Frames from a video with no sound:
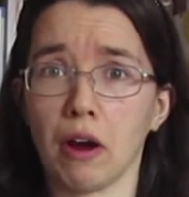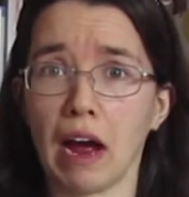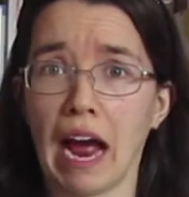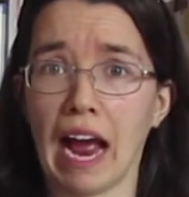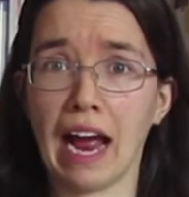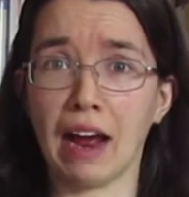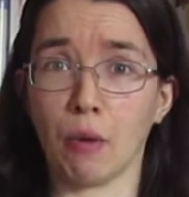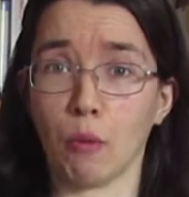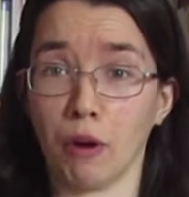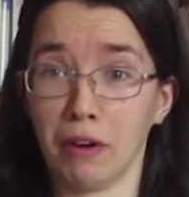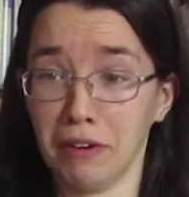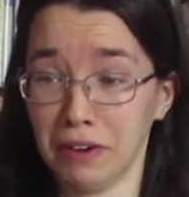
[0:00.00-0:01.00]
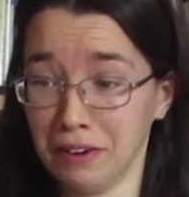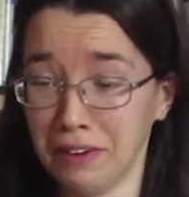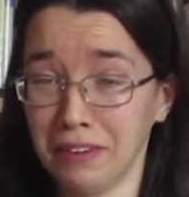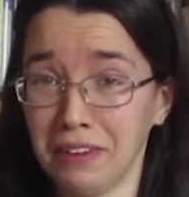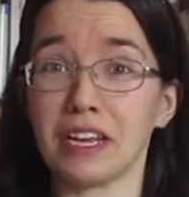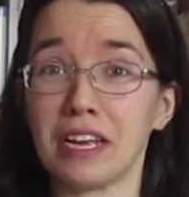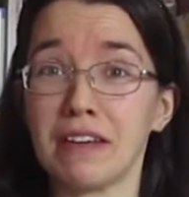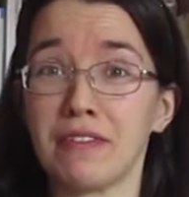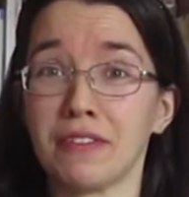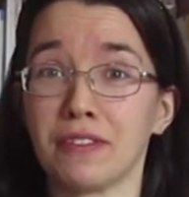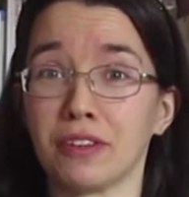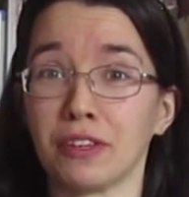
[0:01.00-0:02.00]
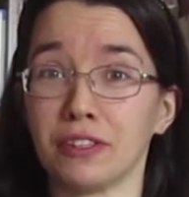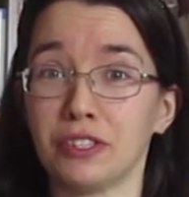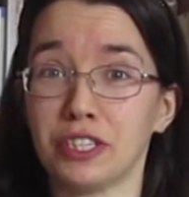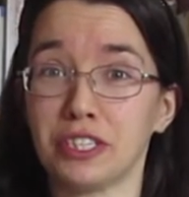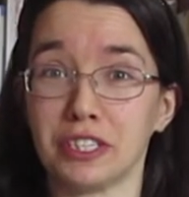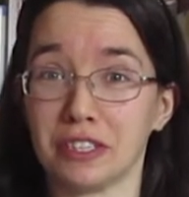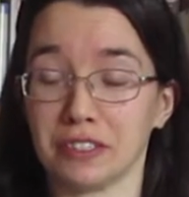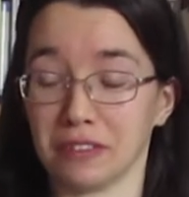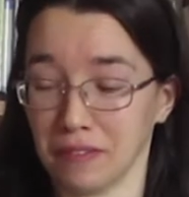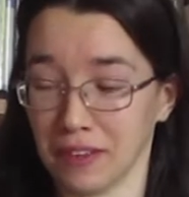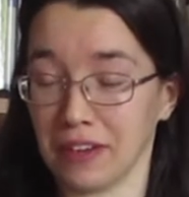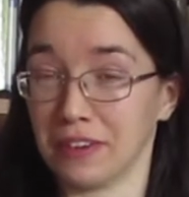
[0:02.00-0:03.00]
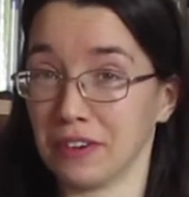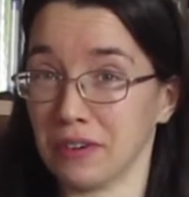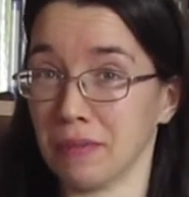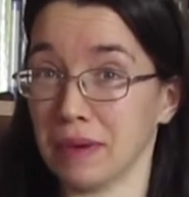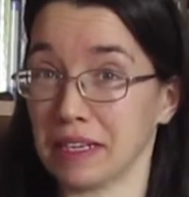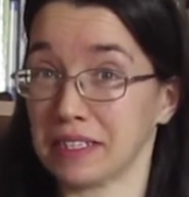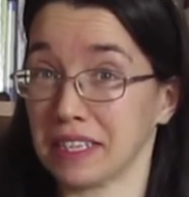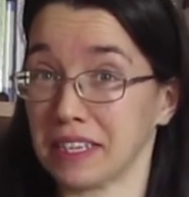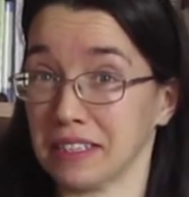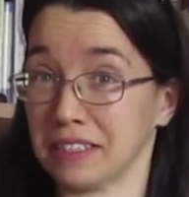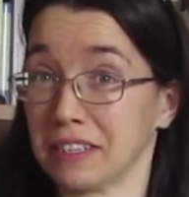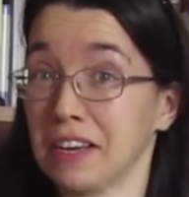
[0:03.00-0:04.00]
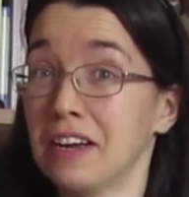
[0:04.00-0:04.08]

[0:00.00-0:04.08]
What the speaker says: How? Even the logistics of that don't make sense,